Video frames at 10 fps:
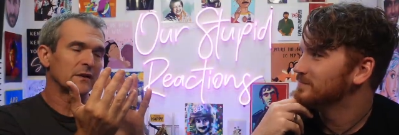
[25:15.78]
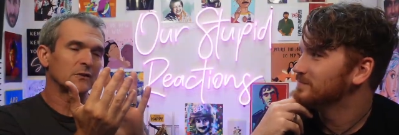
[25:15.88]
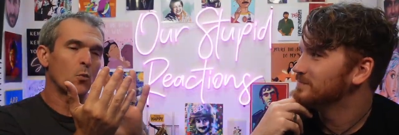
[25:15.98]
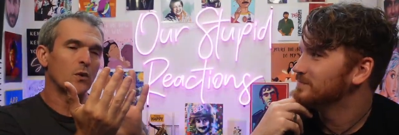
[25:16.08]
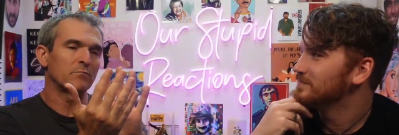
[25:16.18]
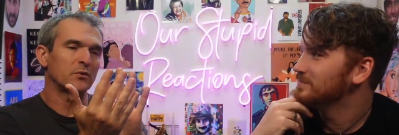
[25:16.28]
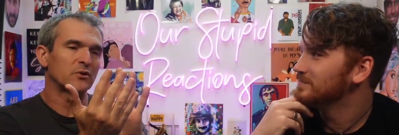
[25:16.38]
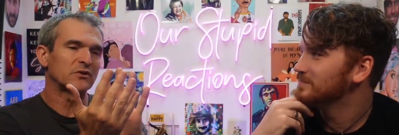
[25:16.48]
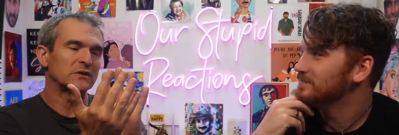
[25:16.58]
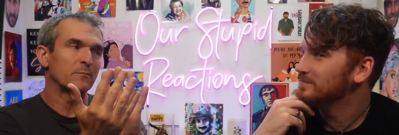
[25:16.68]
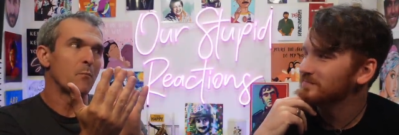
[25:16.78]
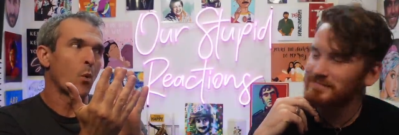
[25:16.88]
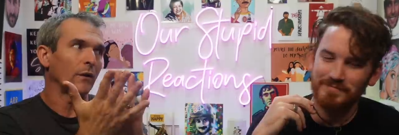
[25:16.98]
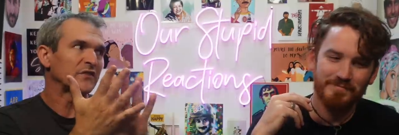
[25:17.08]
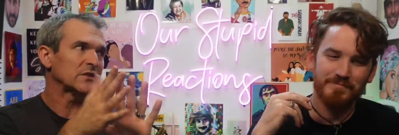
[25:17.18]
Speaker 1: that the one person
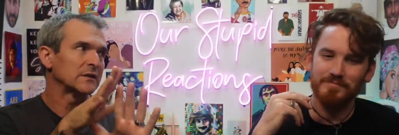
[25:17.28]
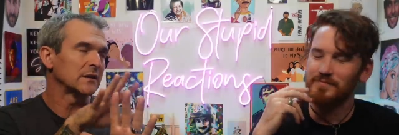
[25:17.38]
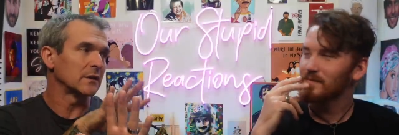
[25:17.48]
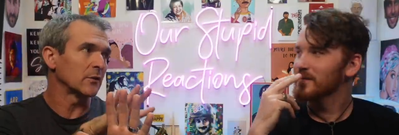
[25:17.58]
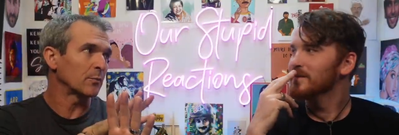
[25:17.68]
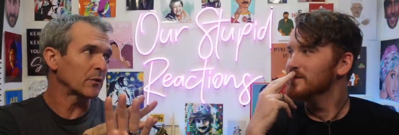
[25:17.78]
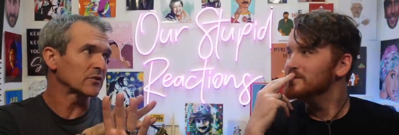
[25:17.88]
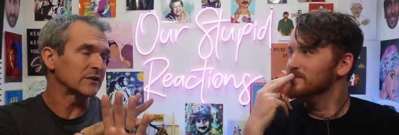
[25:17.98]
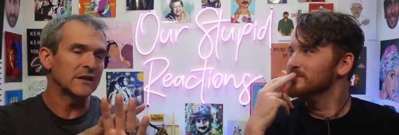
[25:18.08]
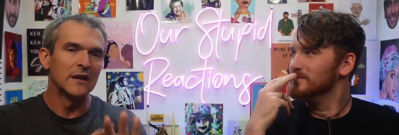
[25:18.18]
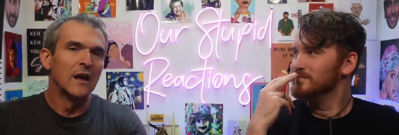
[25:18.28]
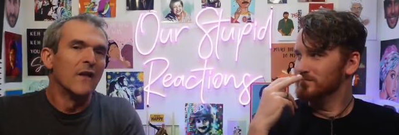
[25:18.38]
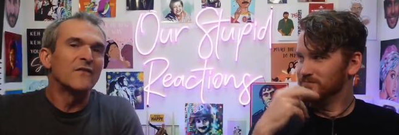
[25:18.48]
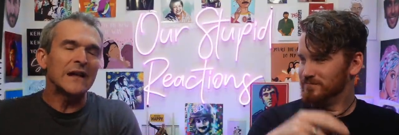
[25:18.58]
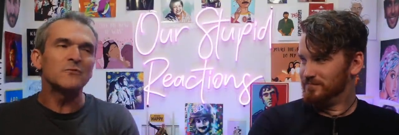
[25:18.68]
morphs into the other person.
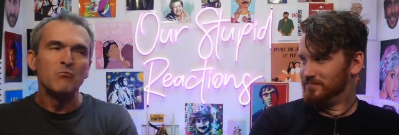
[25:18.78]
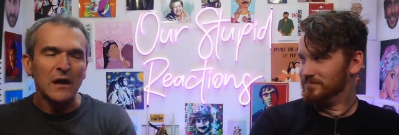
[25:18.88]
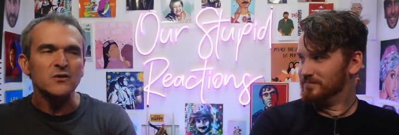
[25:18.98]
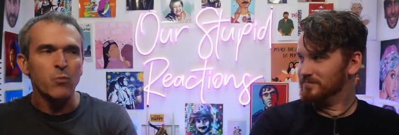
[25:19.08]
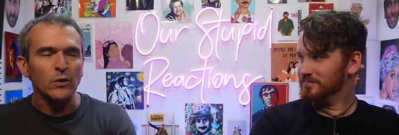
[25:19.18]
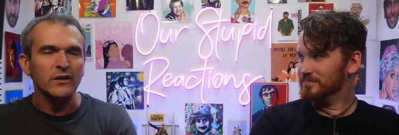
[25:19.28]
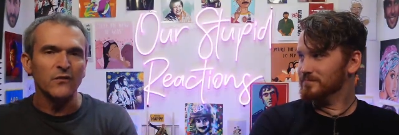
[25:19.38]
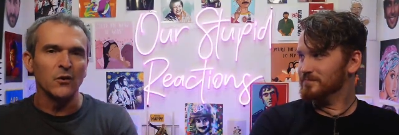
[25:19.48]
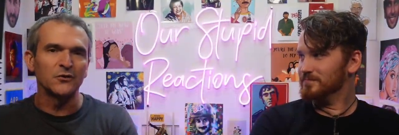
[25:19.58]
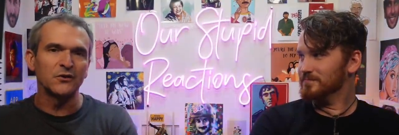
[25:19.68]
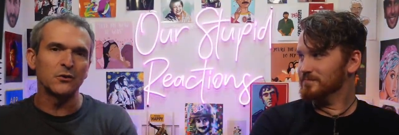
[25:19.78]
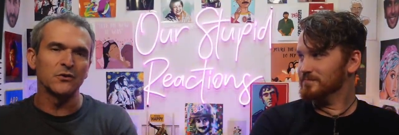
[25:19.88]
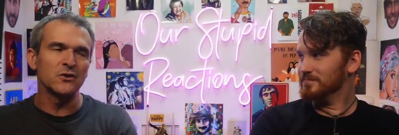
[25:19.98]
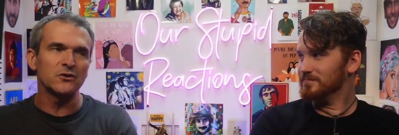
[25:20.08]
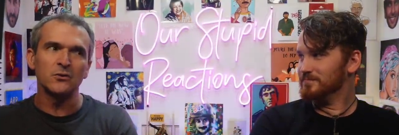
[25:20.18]
That's much more difficult to do
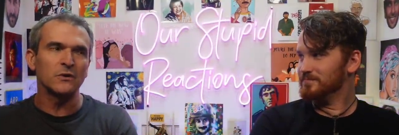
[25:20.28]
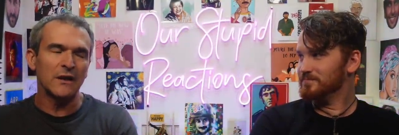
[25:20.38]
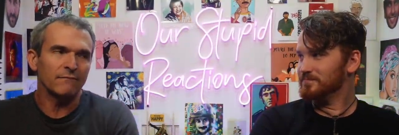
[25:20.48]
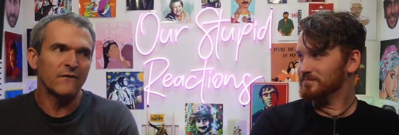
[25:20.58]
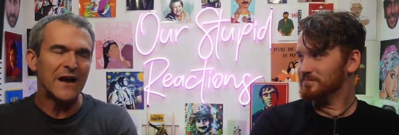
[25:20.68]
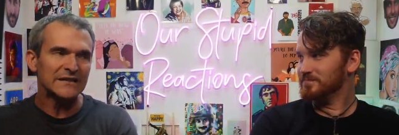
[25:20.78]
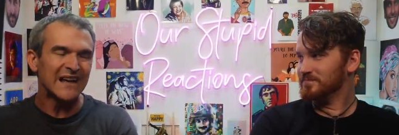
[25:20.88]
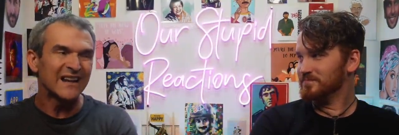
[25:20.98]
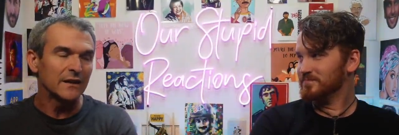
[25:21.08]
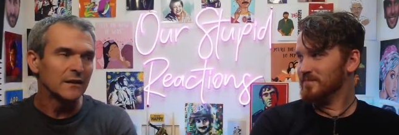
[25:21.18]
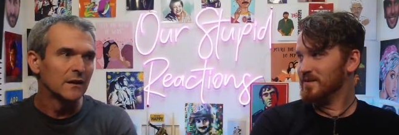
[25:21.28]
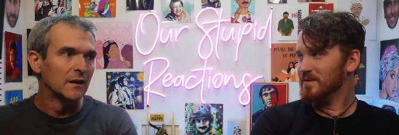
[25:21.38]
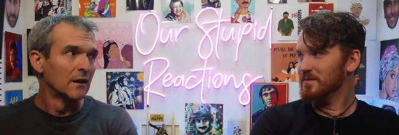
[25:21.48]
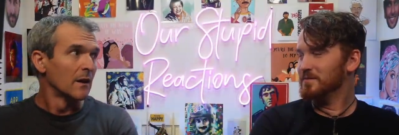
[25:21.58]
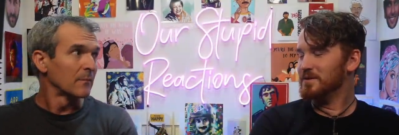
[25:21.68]
than just doing a fast edit.
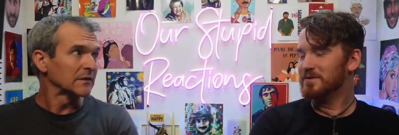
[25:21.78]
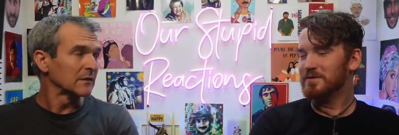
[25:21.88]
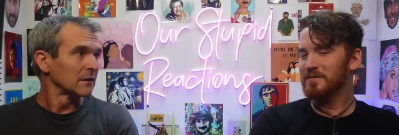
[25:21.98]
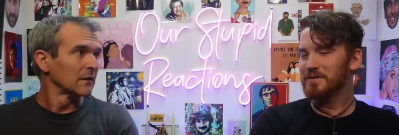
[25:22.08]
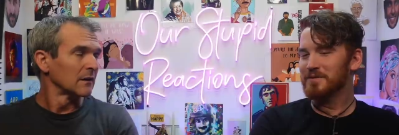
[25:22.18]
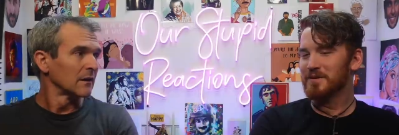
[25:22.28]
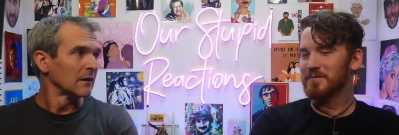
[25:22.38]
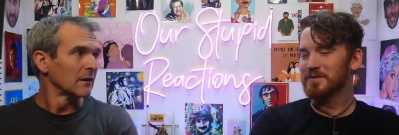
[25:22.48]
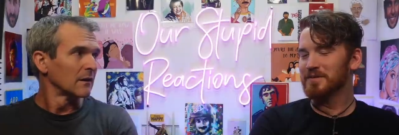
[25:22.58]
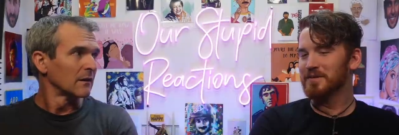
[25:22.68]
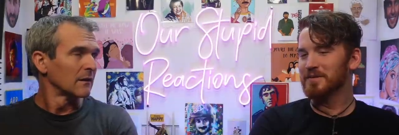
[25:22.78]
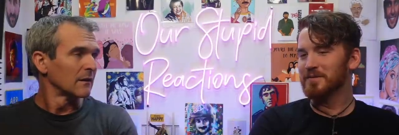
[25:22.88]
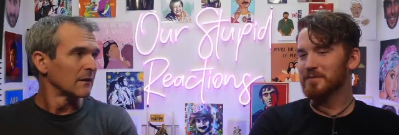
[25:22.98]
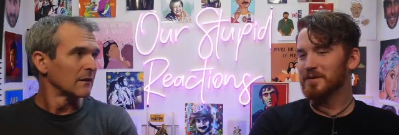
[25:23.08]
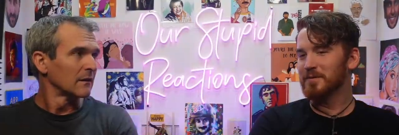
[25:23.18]
Speaker 2: What do you think about the
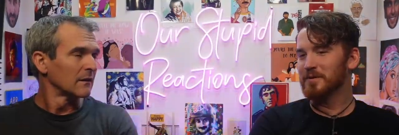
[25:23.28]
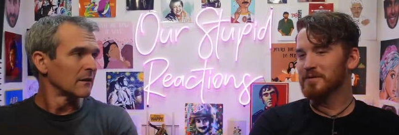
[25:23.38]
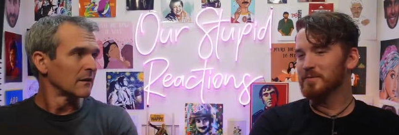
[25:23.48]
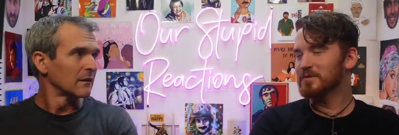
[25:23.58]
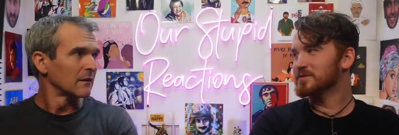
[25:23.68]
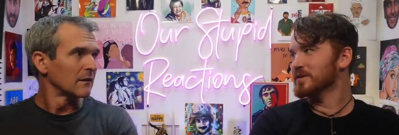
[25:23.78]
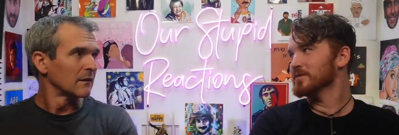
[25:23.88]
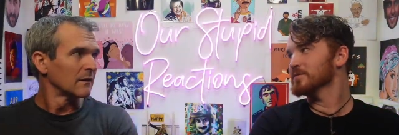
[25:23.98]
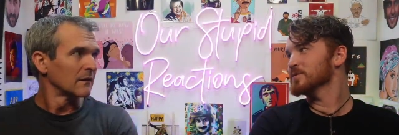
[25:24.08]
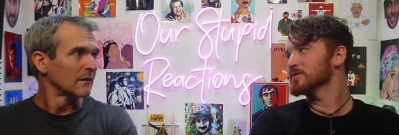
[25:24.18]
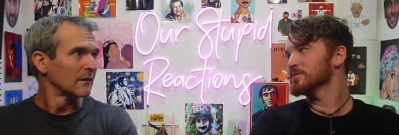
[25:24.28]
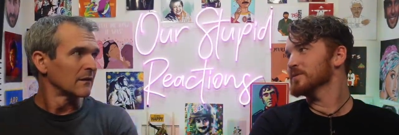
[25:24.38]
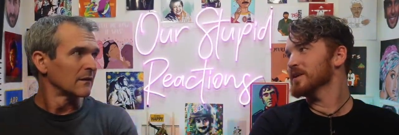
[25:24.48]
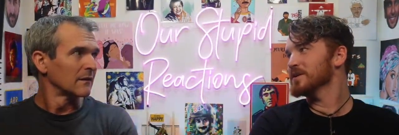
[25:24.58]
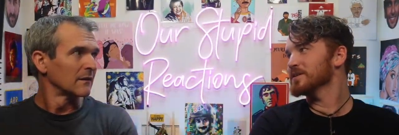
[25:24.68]
one they were on the motorcycle and it was supposed to
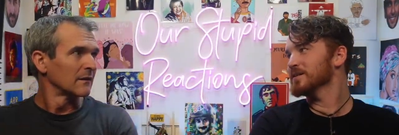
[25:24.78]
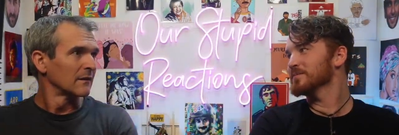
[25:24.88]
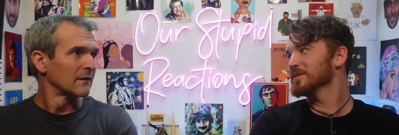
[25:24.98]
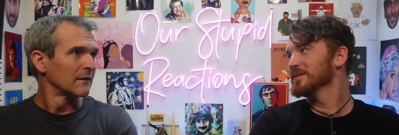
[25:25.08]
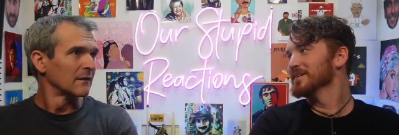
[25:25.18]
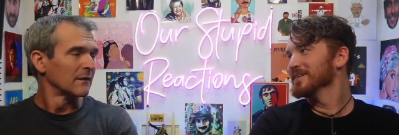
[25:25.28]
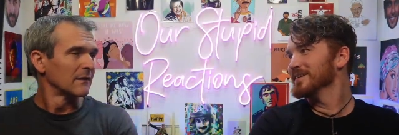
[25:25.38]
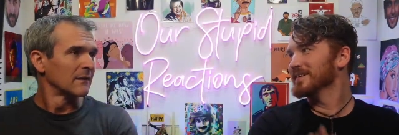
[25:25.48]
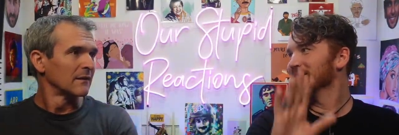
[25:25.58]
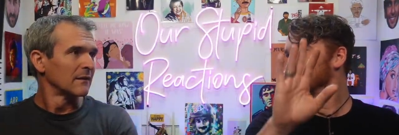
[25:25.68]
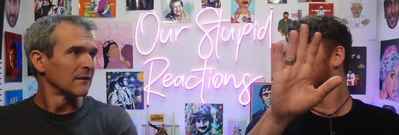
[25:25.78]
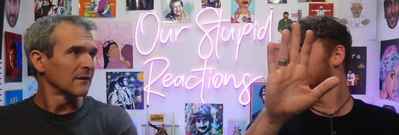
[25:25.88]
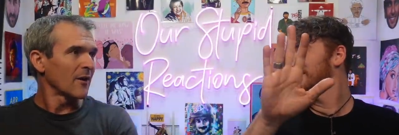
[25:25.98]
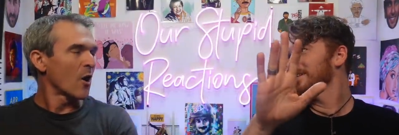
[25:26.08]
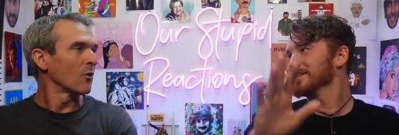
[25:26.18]
be nighttime?
Speaker 1: And
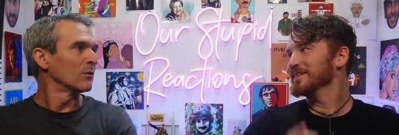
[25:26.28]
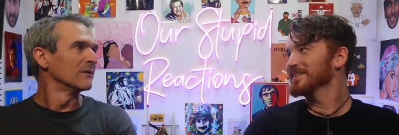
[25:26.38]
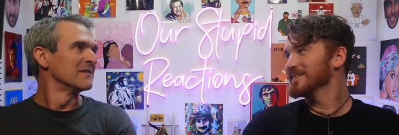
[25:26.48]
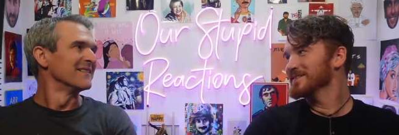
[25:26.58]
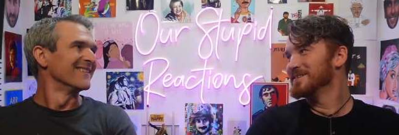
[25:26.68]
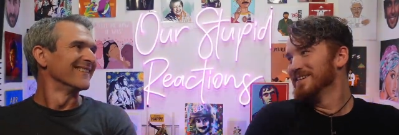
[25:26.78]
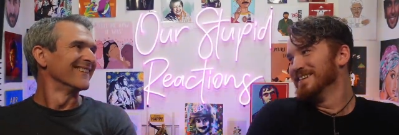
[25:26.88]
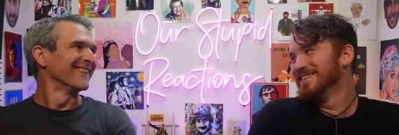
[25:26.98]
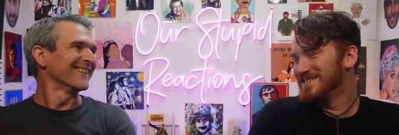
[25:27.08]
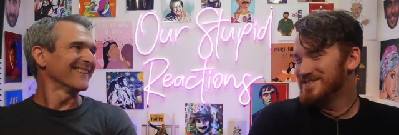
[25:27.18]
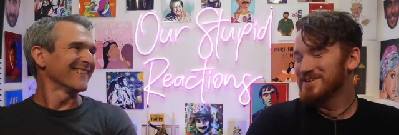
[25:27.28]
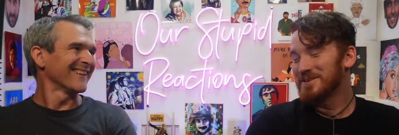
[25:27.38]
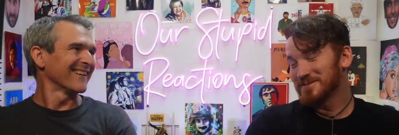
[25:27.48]
oh, do you think it